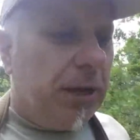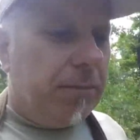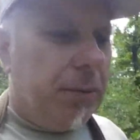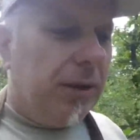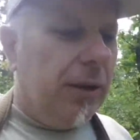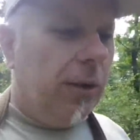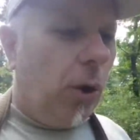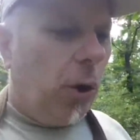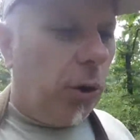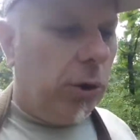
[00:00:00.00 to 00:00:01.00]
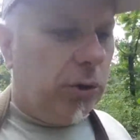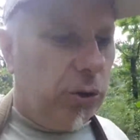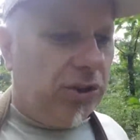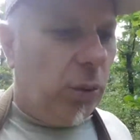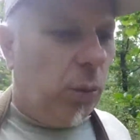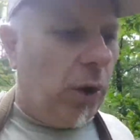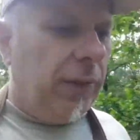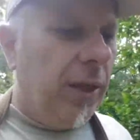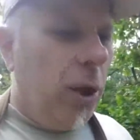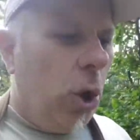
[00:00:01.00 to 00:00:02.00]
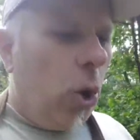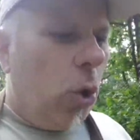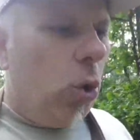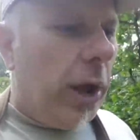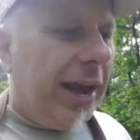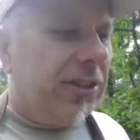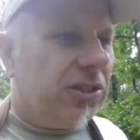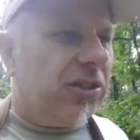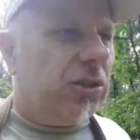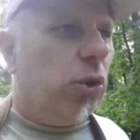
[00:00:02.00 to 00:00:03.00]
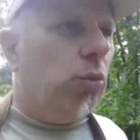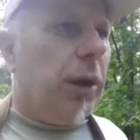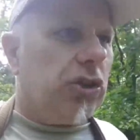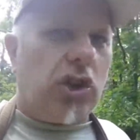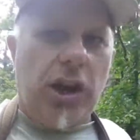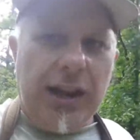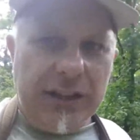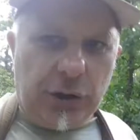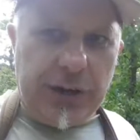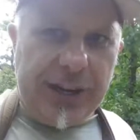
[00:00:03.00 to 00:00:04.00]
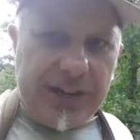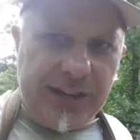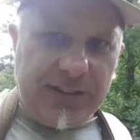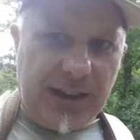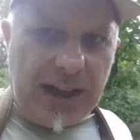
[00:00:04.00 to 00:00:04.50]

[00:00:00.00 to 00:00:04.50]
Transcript: people or to someone who has too much clutter in his